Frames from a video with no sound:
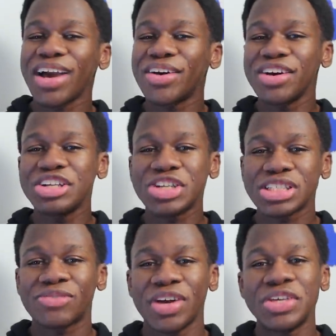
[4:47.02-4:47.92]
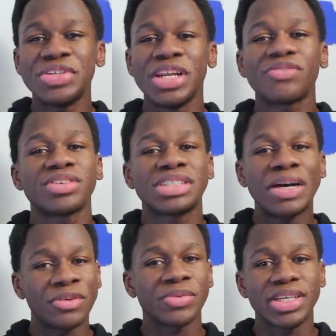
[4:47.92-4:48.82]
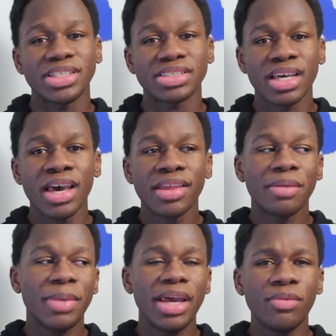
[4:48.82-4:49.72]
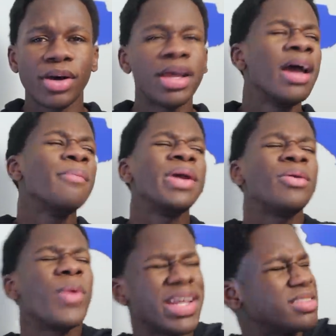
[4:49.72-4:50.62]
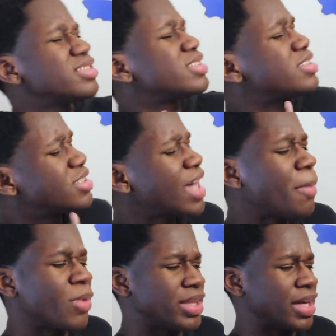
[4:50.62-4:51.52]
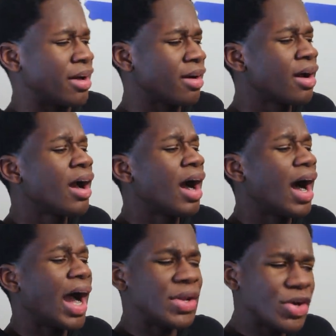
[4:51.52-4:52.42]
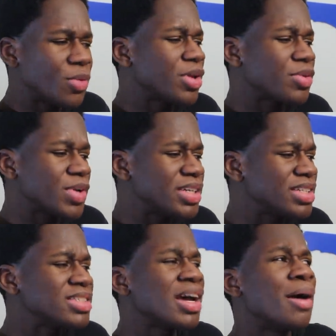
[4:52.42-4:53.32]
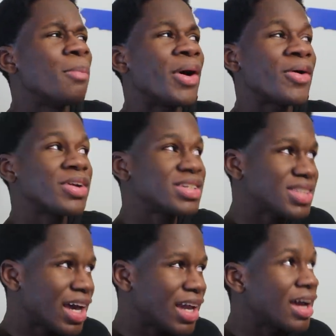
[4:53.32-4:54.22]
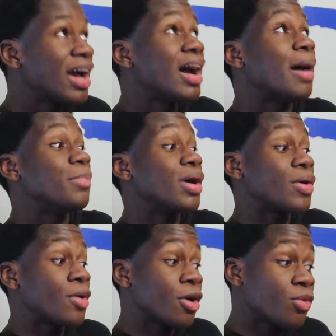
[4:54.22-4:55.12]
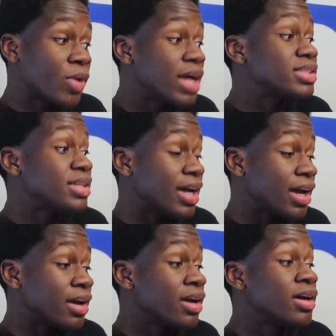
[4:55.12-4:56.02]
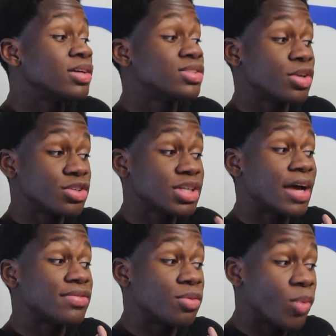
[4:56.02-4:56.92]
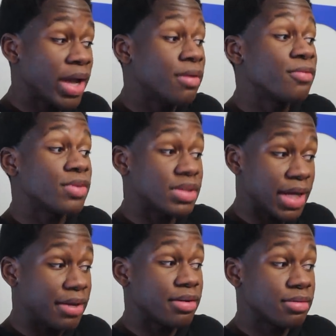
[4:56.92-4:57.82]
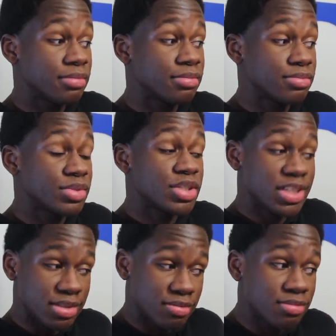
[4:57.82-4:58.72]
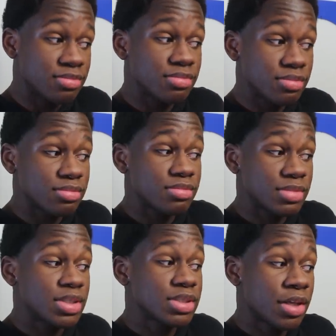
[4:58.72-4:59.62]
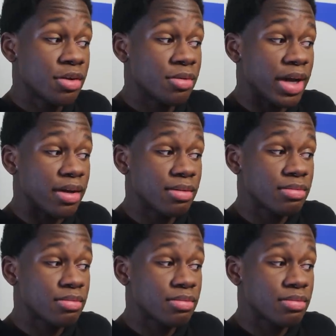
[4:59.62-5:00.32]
I couldn't justify using it for several reasons. The main one being, wait, Stop right there. I know you of the reasons, but I already said I'm not going on a rant today, so you're just going to have to wait for later. So just slither away.